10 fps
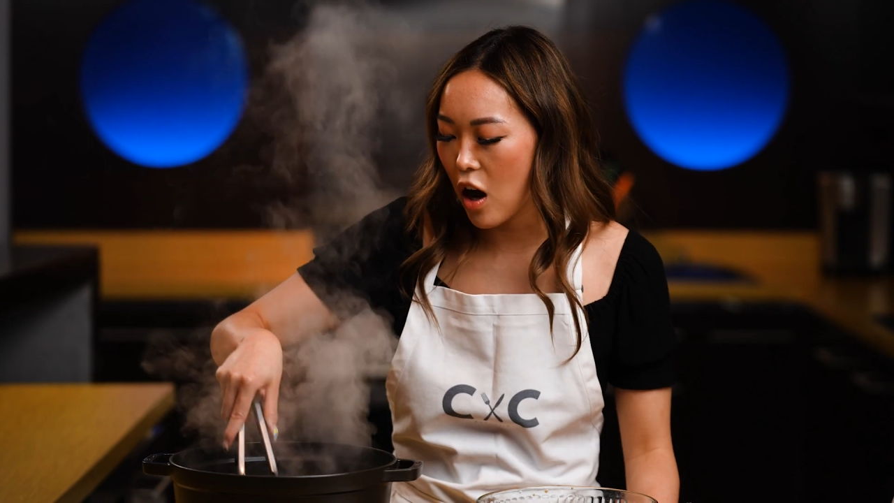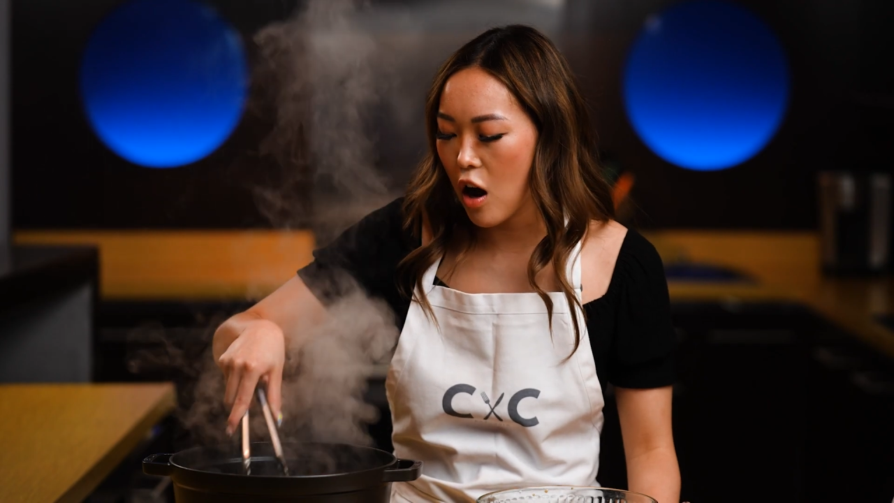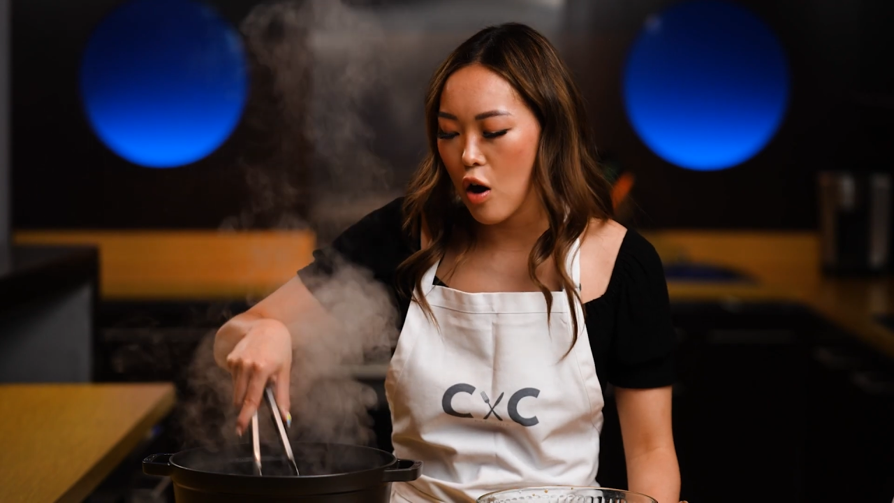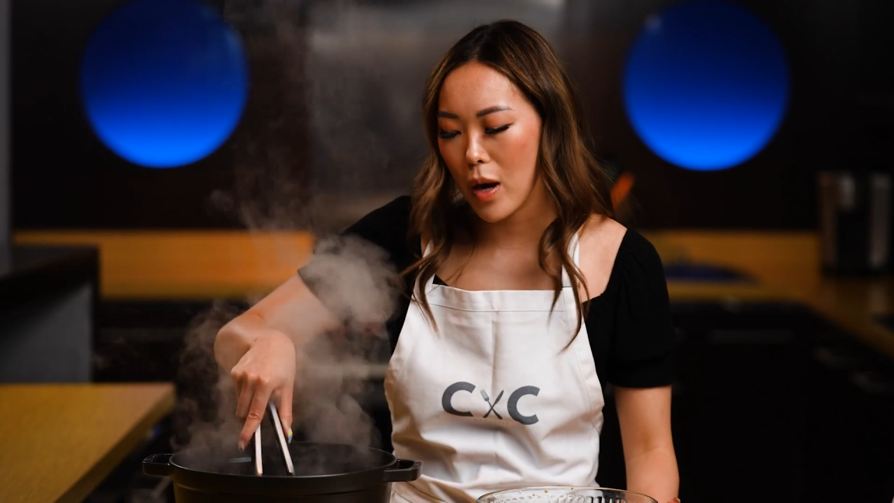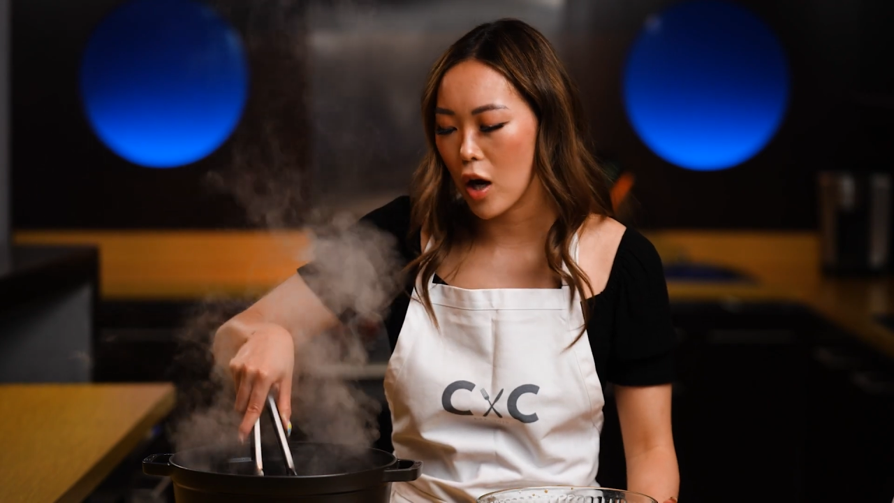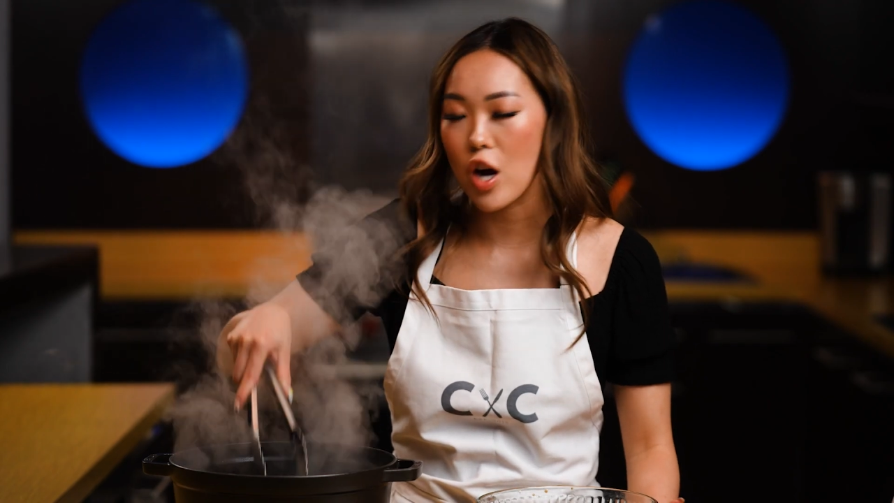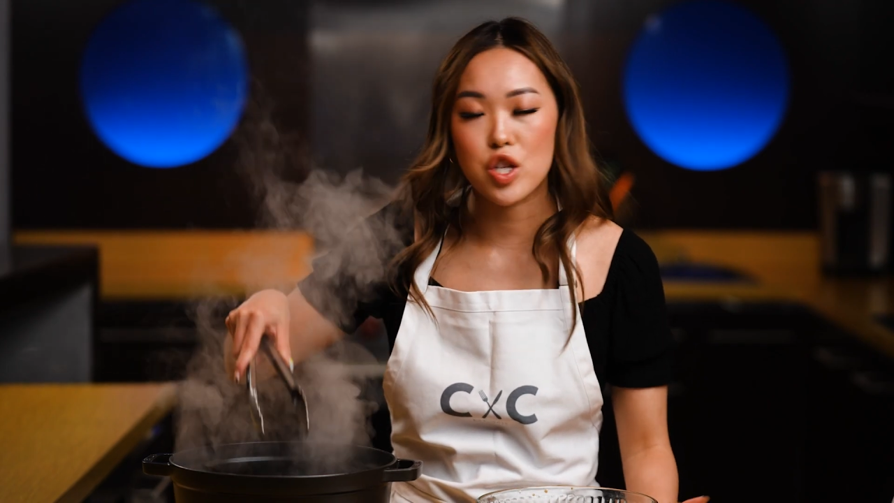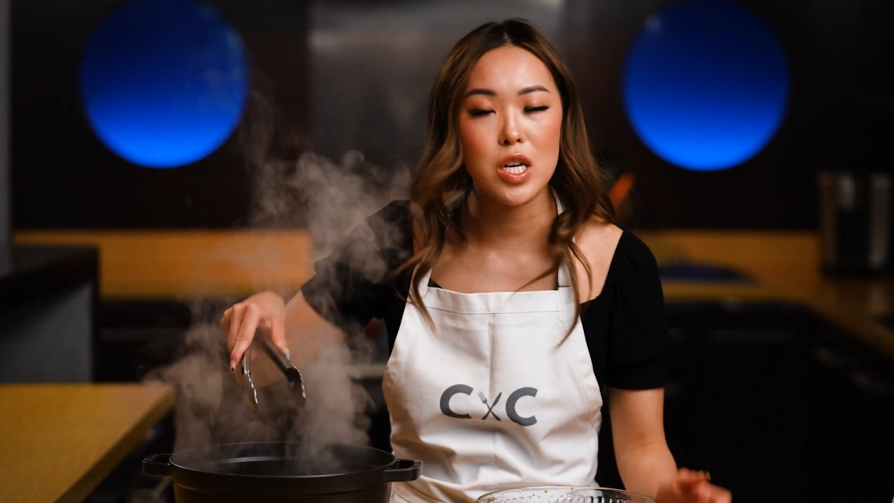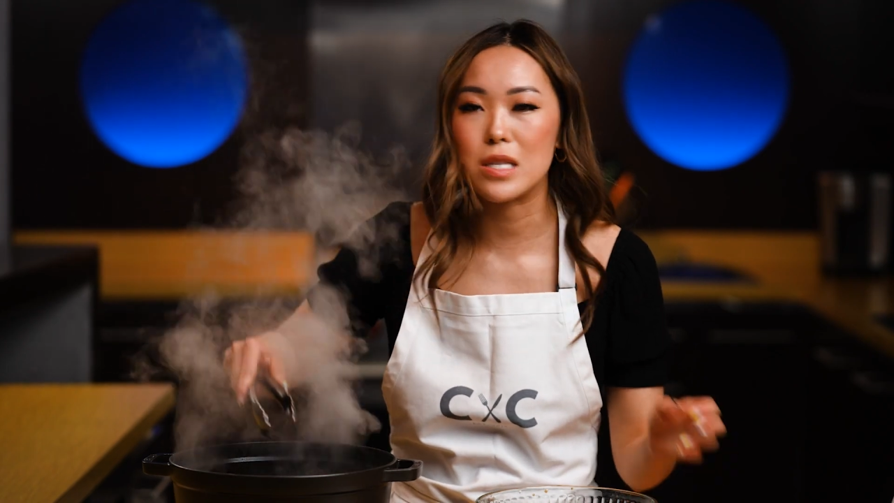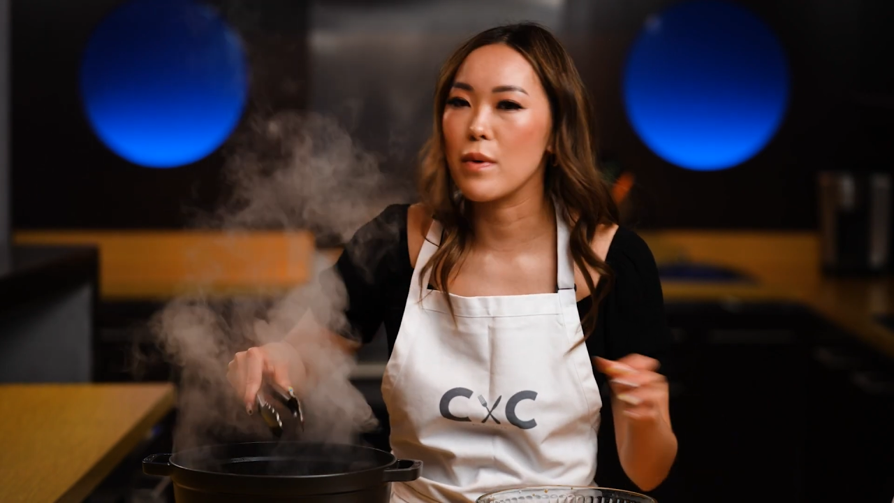Oh my
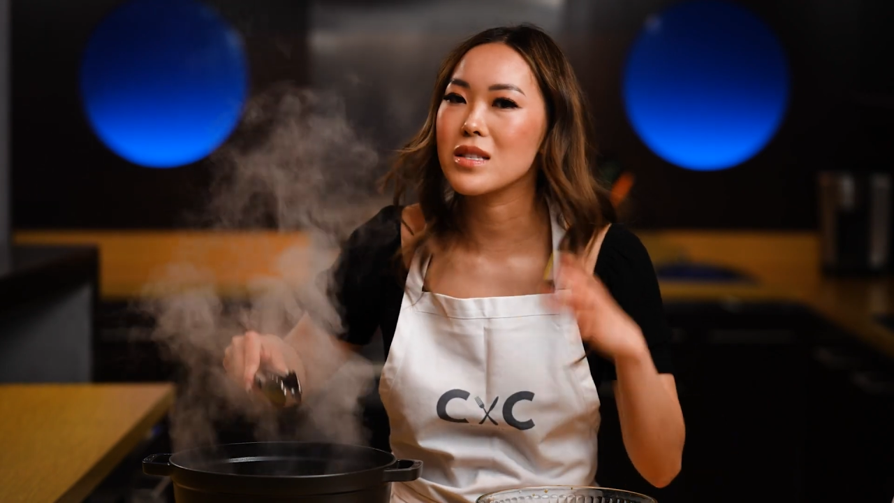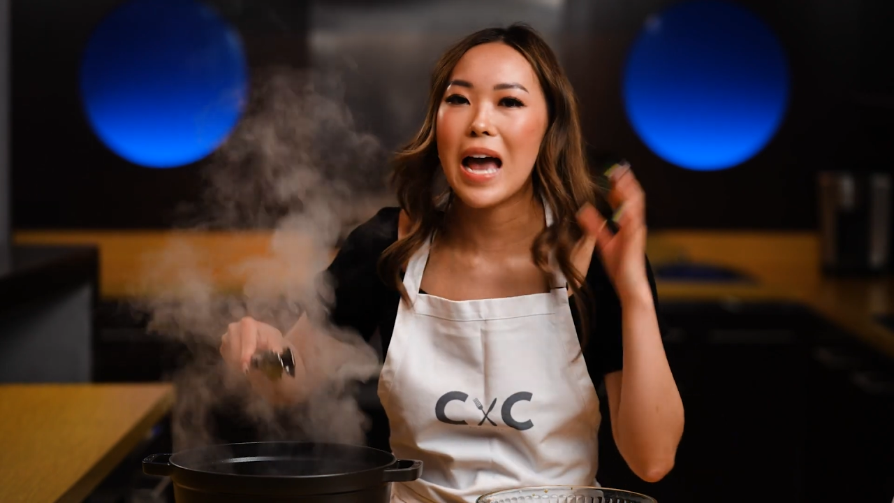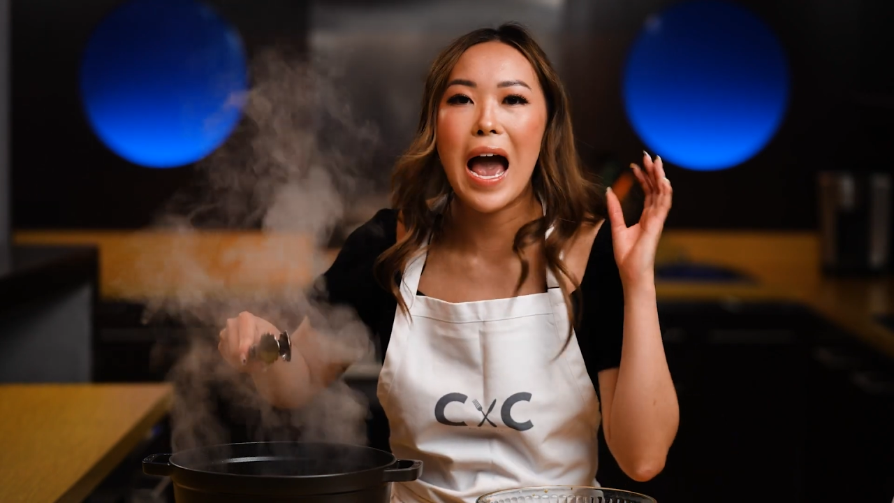gosh, it smells